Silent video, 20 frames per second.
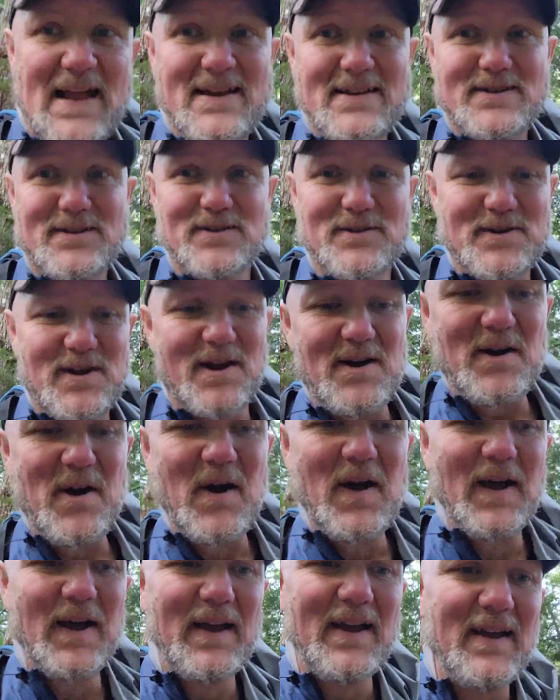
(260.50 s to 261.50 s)
I just don't know.
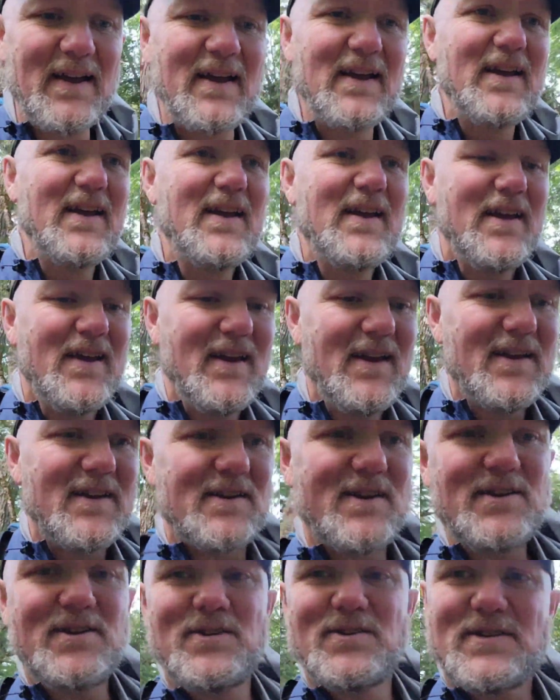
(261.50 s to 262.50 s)

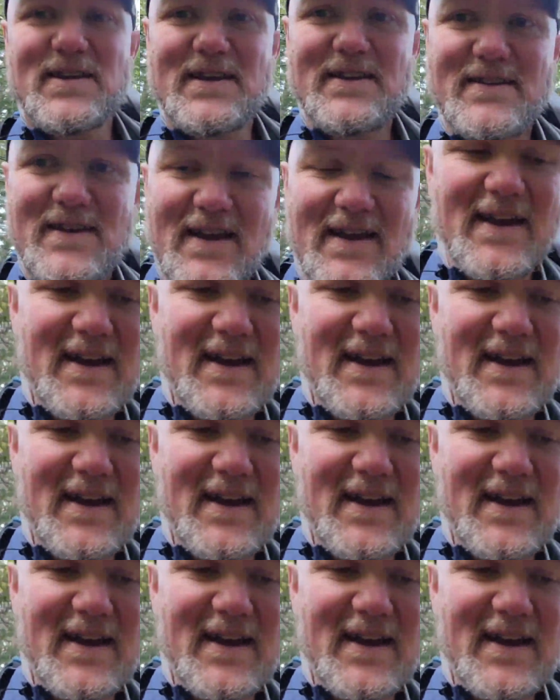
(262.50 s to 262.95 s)
News, he's